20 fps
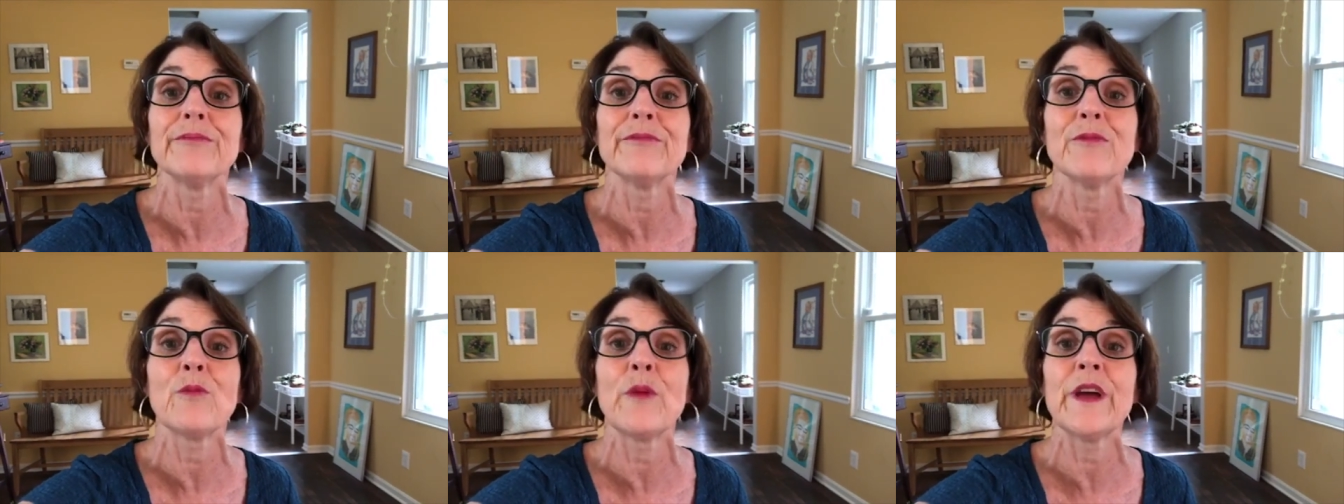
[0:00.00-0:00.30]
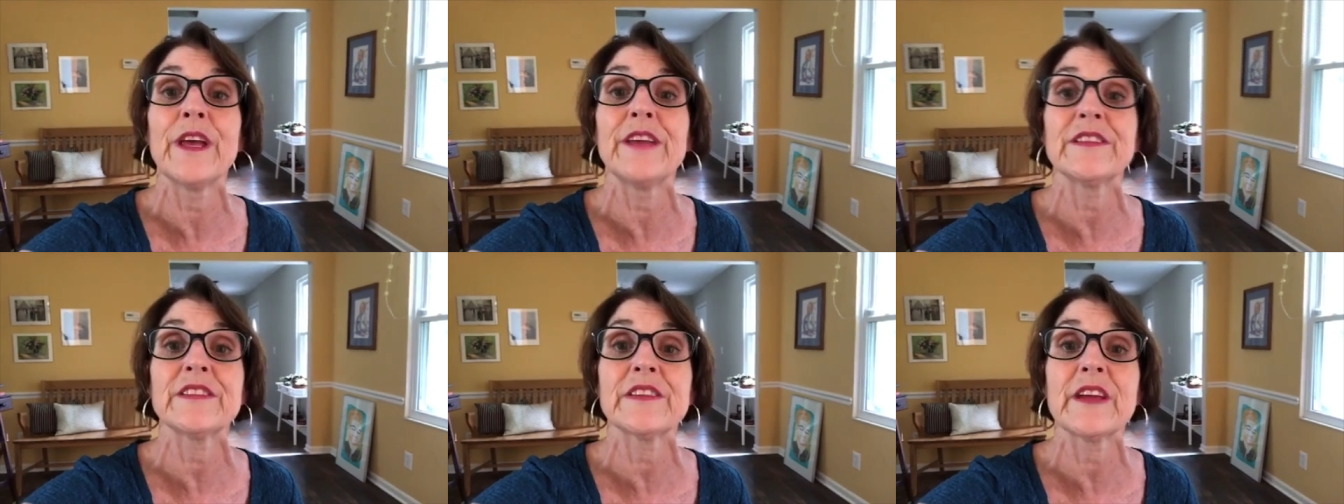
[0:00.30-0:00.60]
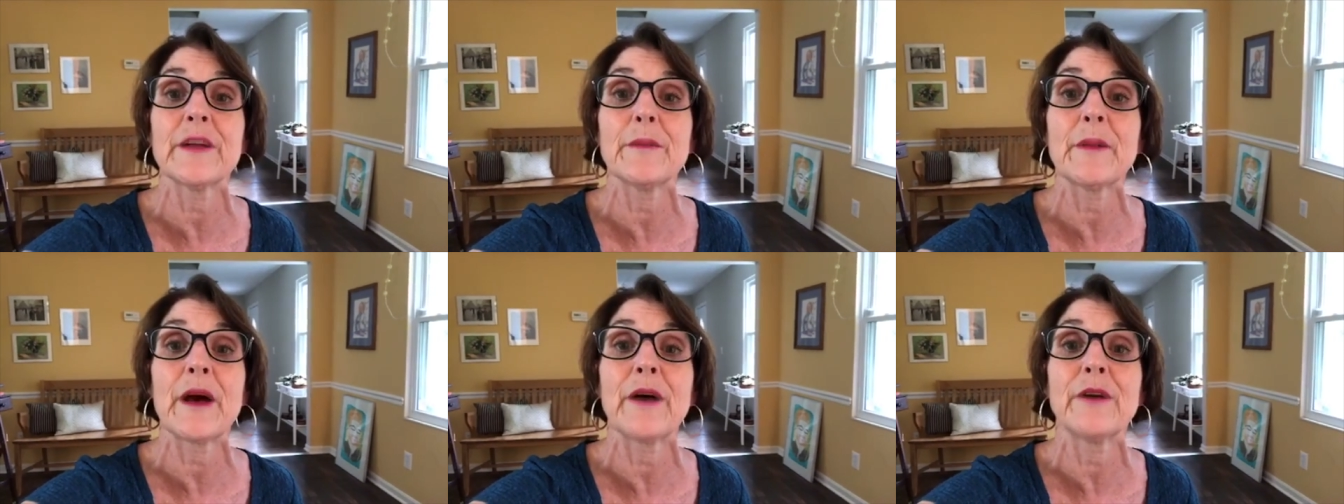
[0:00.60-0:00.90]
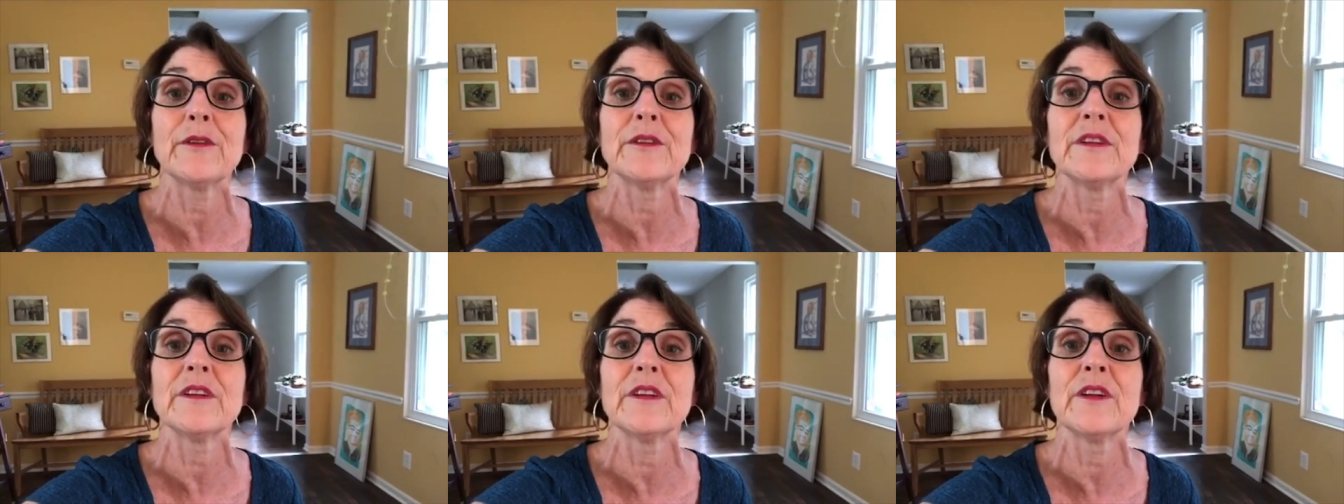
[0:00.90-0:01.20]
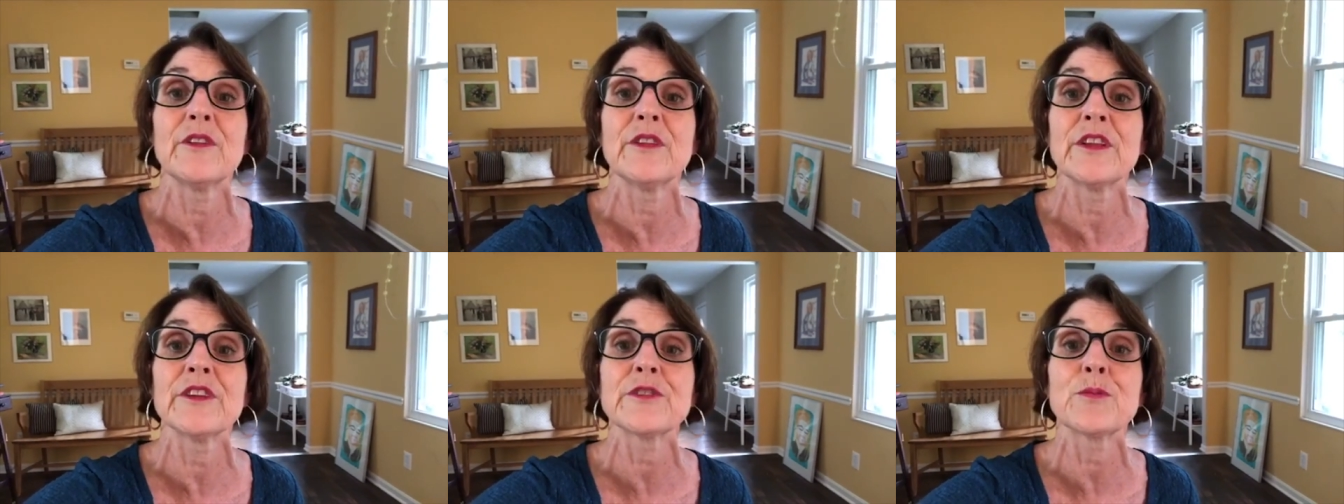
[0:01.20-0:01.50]
We sent them out
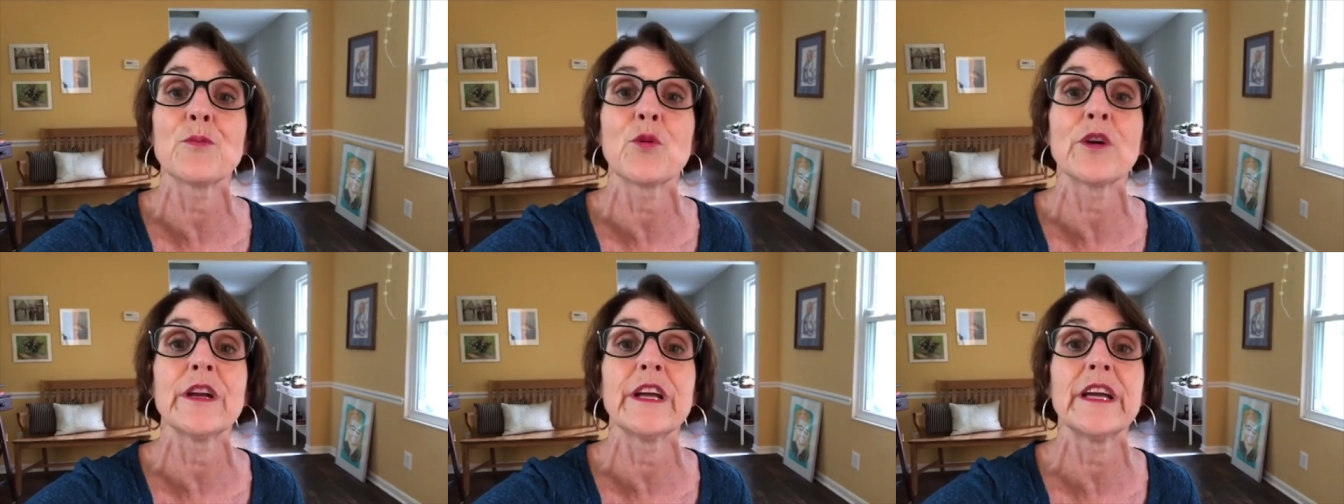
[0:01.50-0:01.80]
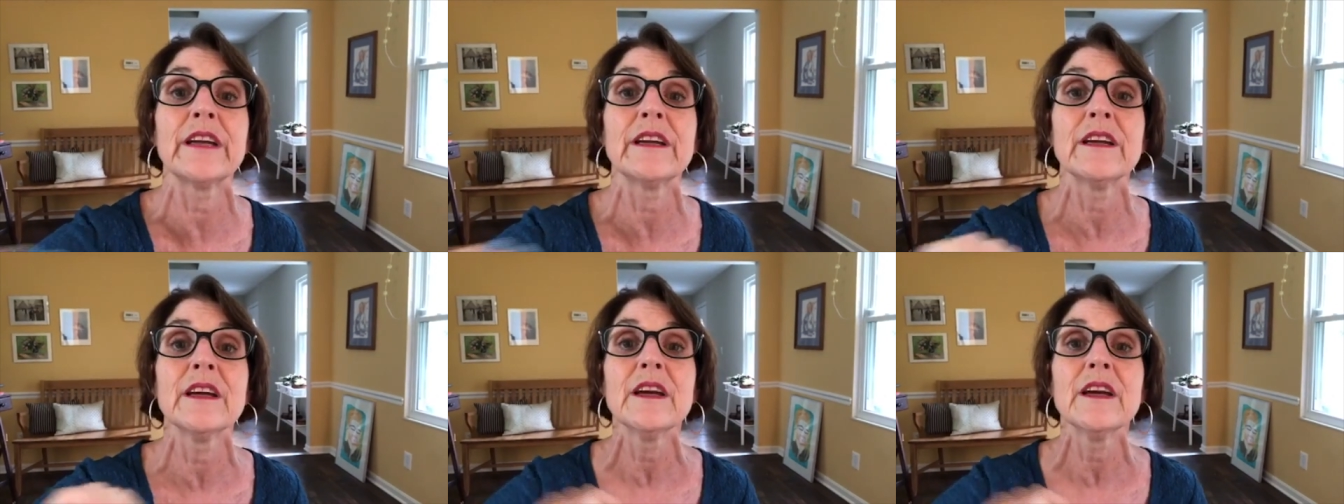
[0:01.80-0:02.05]
this morning.